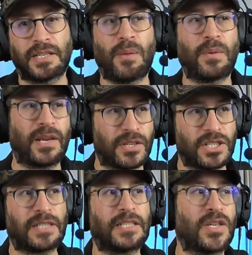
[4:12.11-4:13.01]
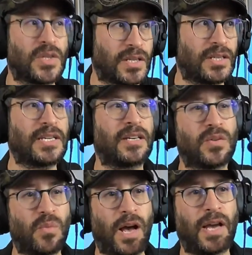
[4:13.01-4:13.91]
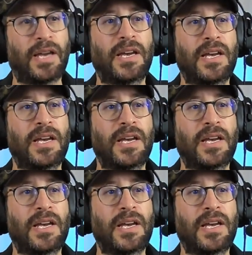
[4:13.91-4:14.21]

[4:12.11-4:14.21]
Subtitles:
And when they reject it, usually they'll tell you why,